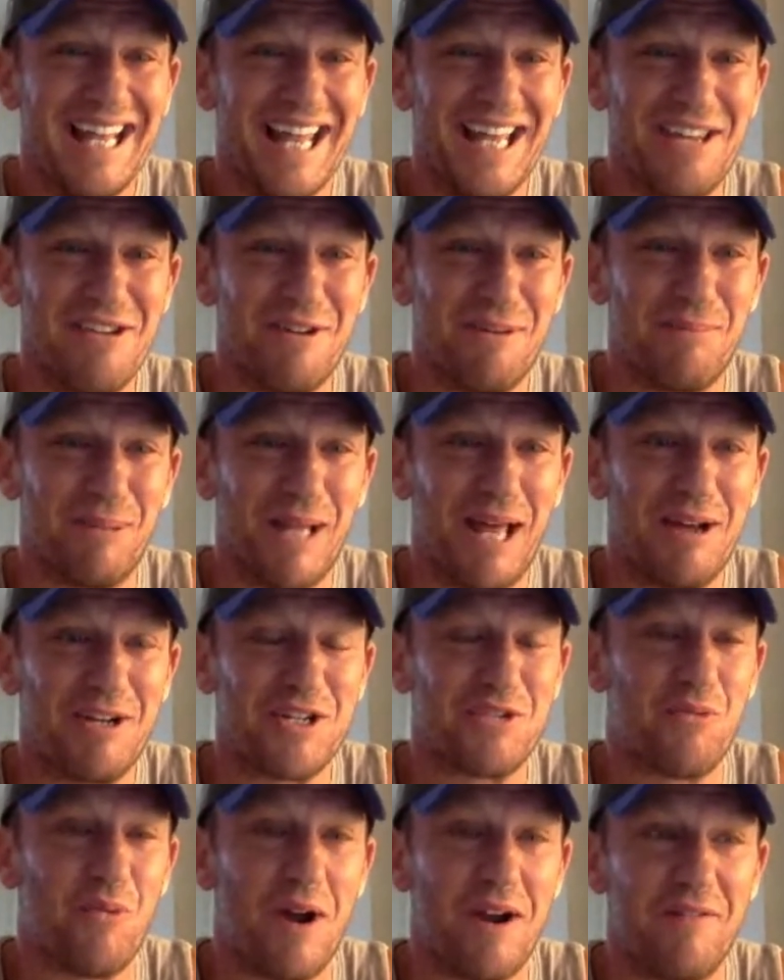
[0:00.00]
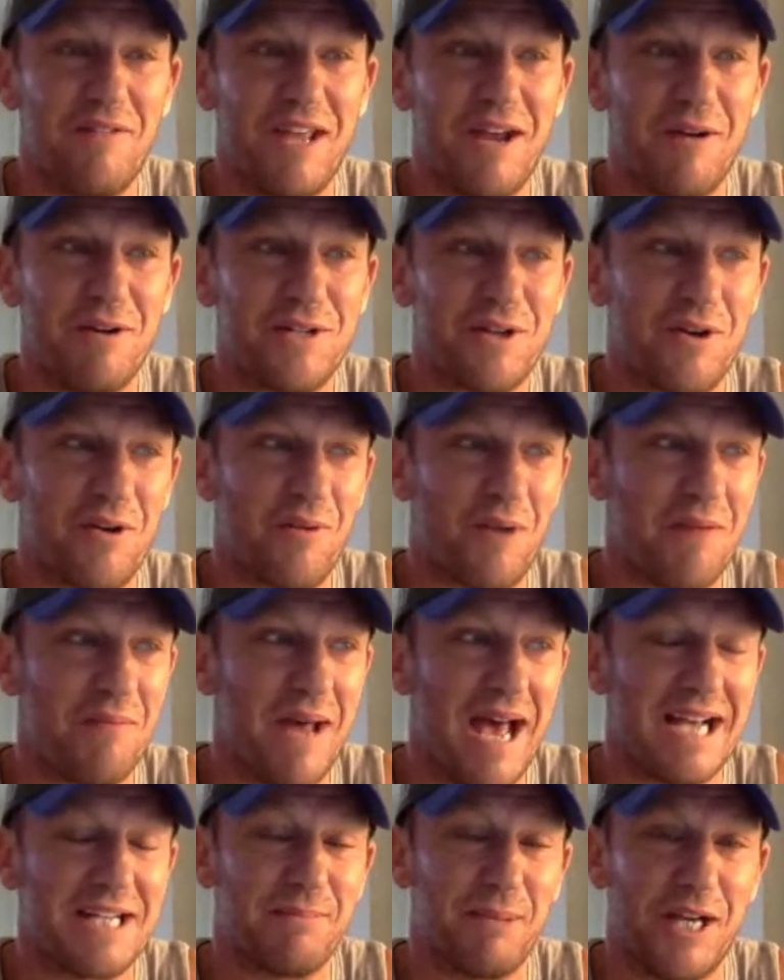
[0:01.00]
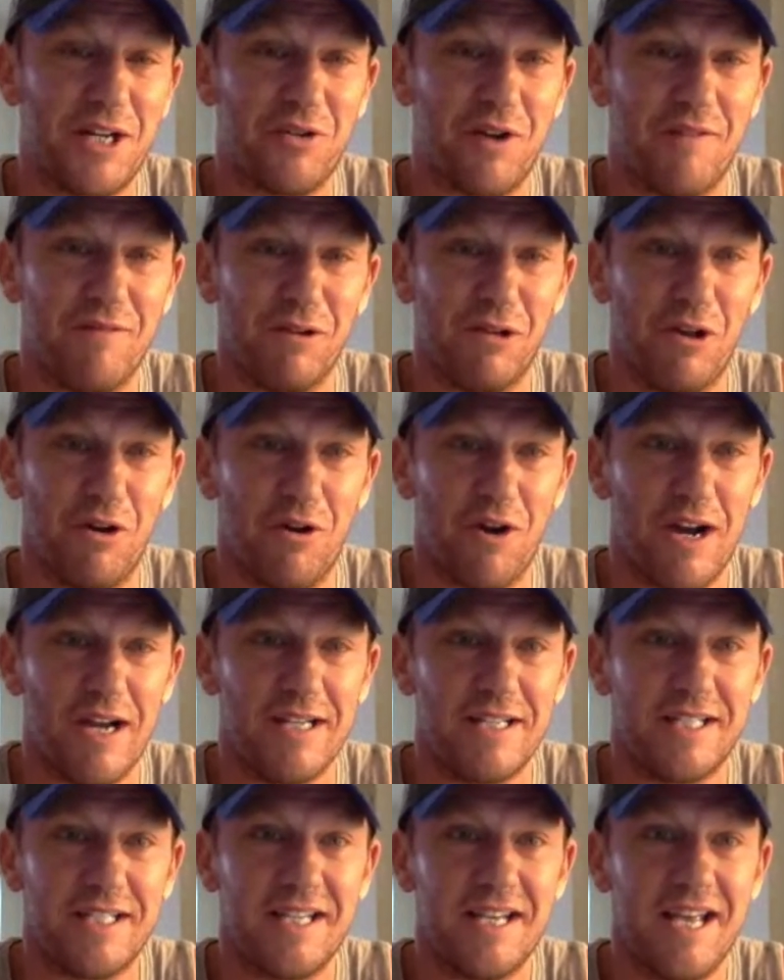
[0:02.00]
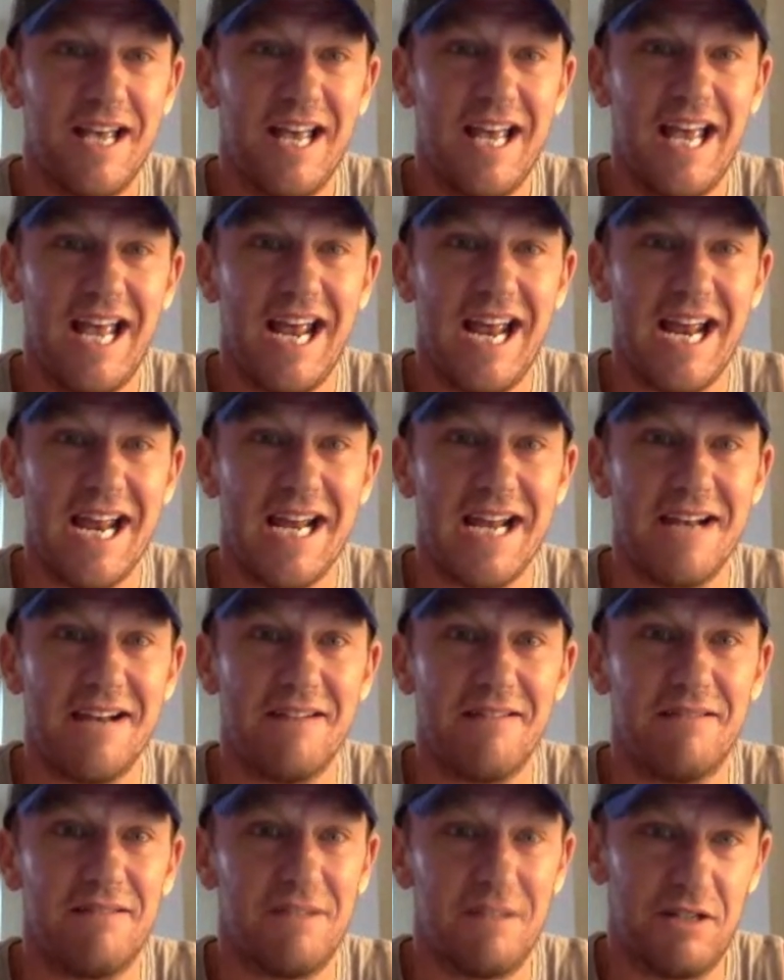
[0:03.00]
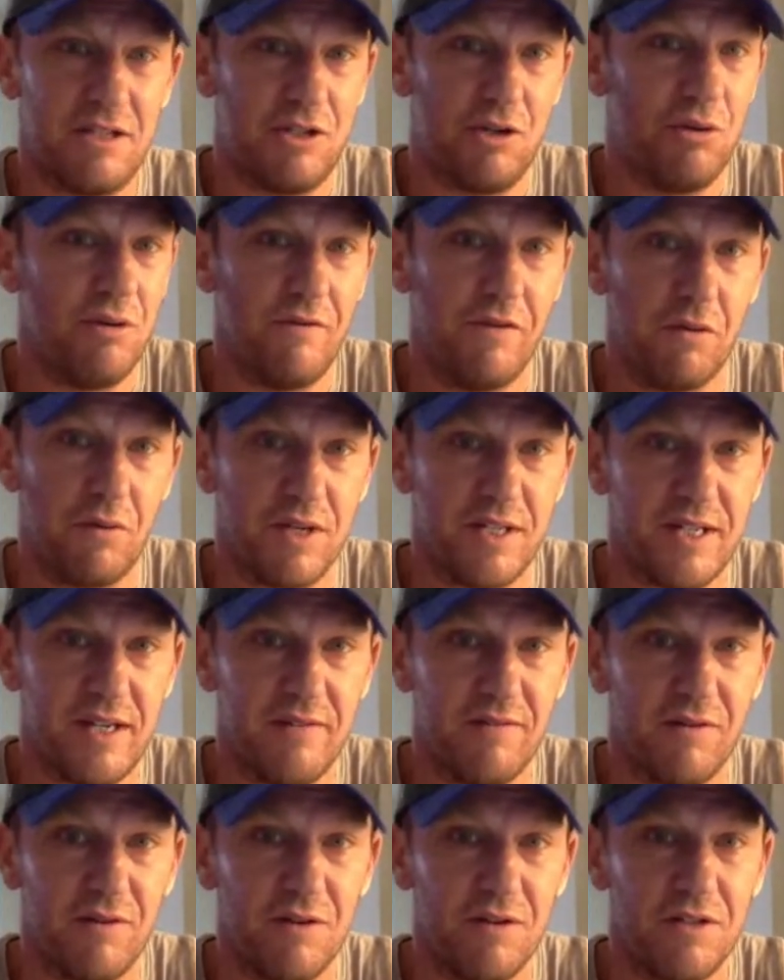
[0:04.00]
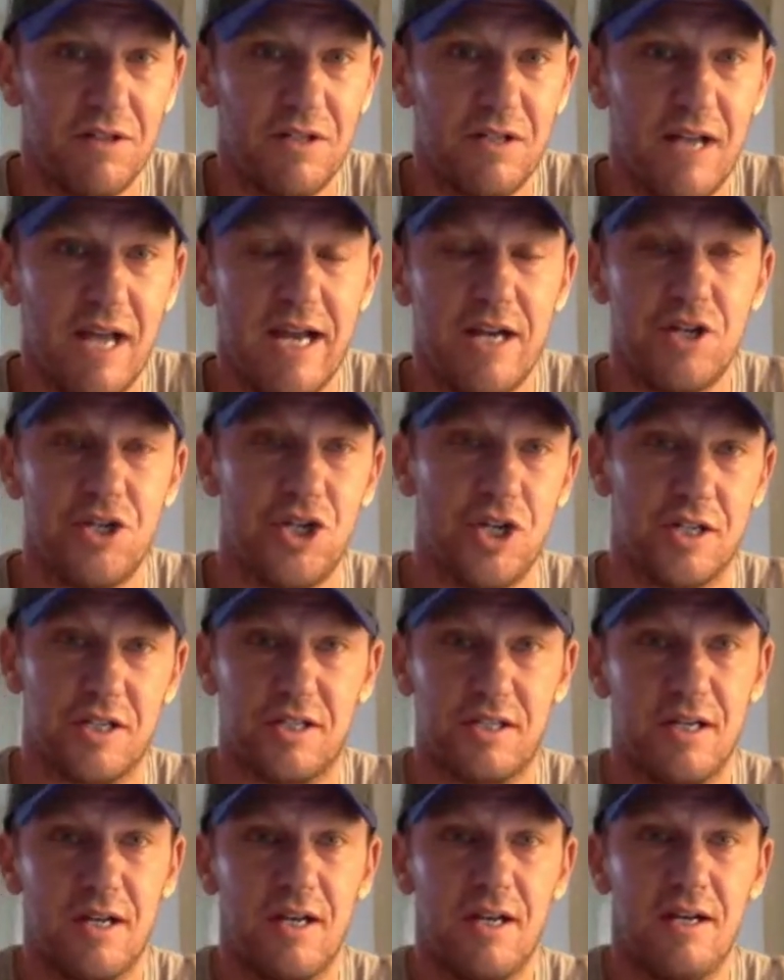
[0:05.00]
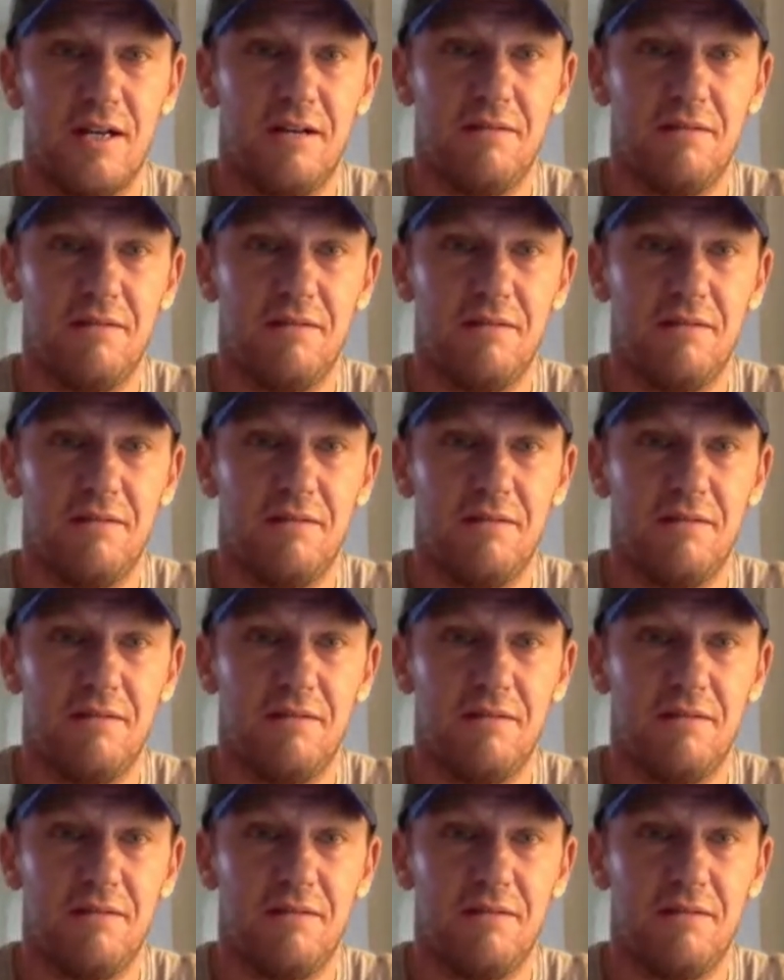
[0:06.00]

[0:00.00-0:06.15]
Like you could play just one of the Arizona run backs, play Trevor Lawrence and two of the receivers and just,